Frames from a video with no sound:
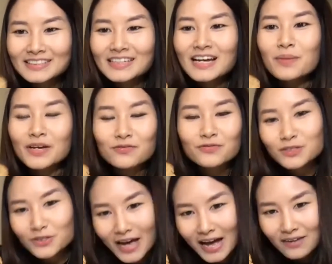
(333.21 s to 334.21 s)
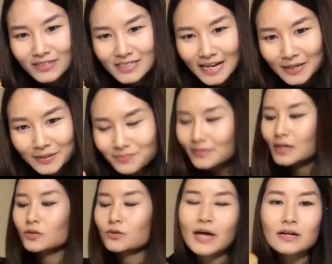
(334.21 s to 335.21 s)
But if you do have the time, you
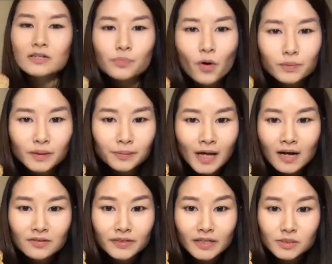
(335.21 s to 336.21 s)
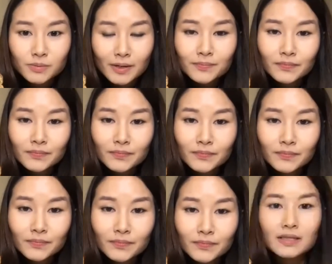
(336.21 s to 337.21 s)
can actually pop them in the oven as well
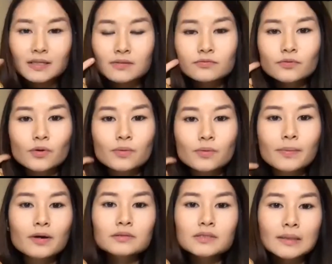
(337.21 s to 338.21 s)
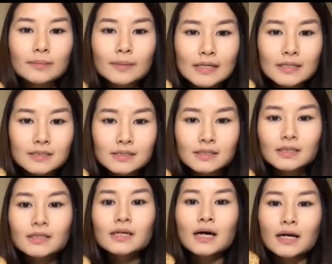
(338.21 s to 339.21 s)
and then just bake them for about 10
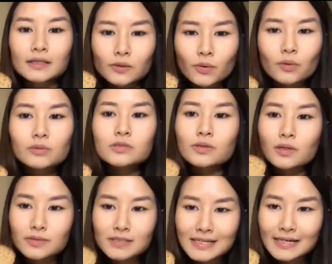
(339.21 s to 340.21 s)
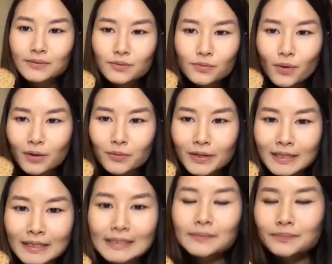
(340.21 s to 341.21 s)
minutes and they will also go stale quite
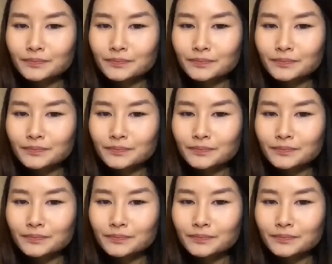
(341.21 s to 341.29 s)
quickly.